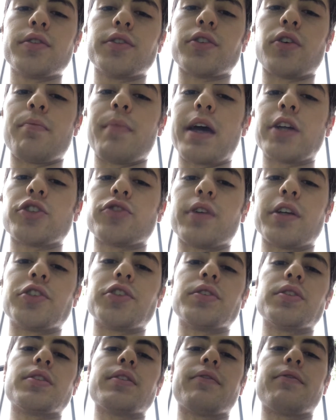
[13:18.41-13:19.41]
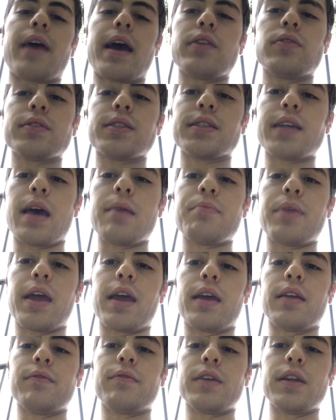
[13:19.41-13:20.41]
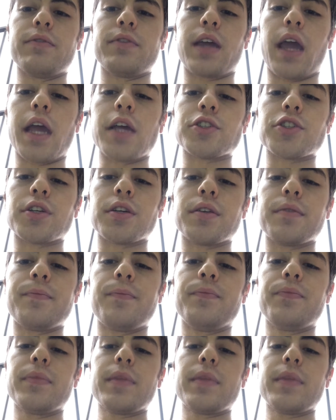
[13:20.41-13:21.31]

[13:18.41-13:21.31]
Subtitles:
So maturation is the final step in vinification.